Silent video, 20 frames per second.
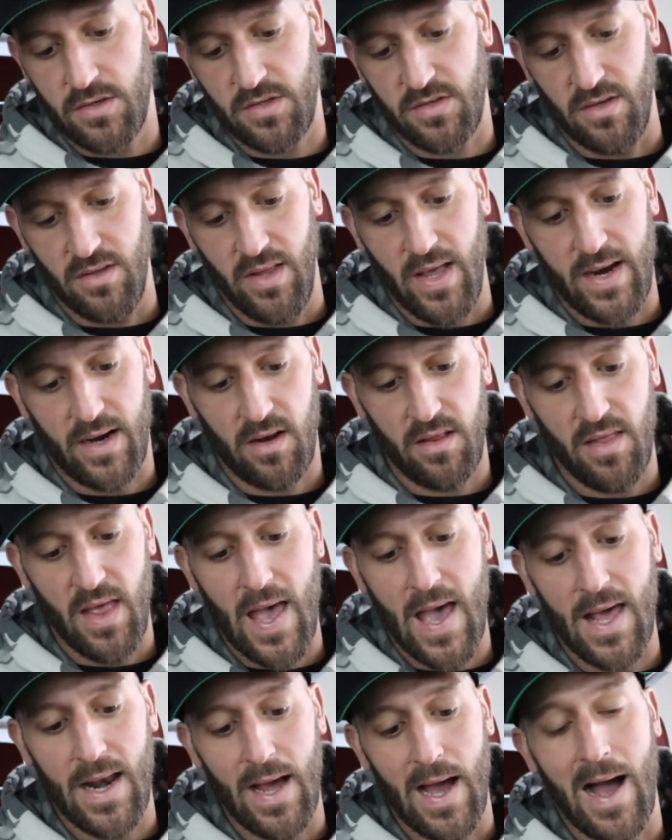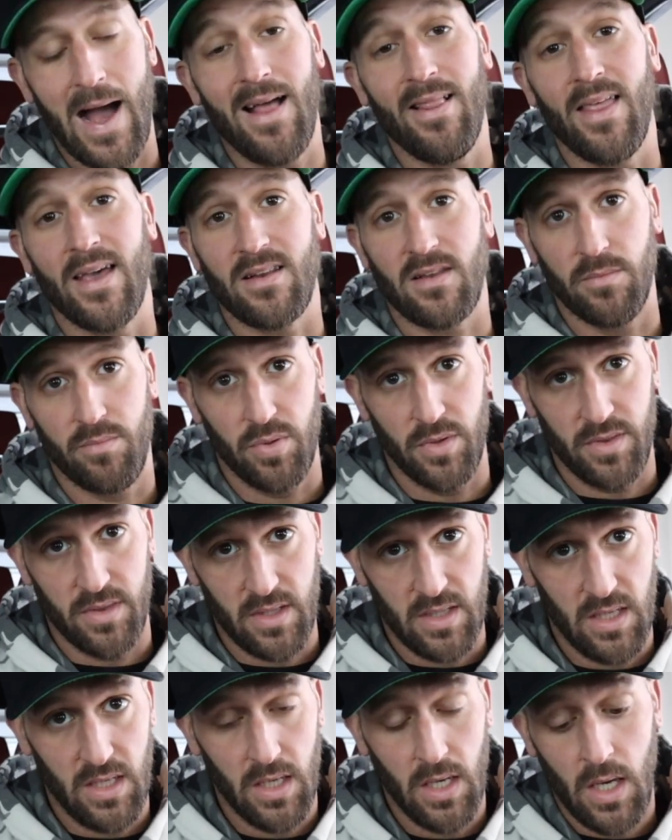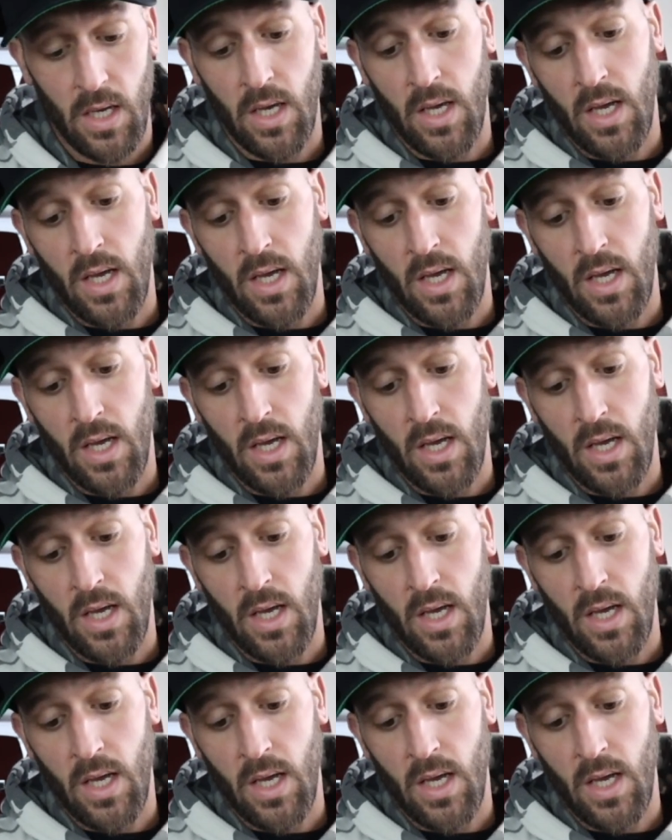Select that. I like to put the